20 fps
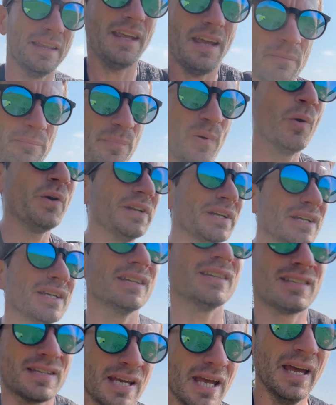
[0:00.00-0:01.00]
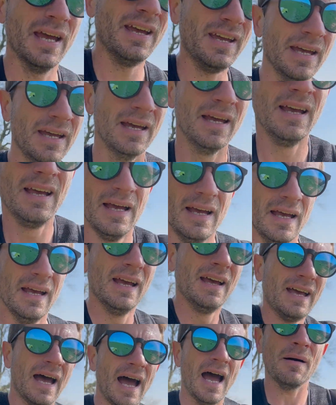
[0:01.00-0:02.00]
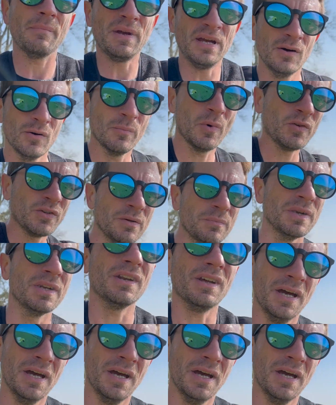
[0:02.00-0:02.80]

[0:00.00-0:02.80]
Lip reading: end point is Ham Hill Monument.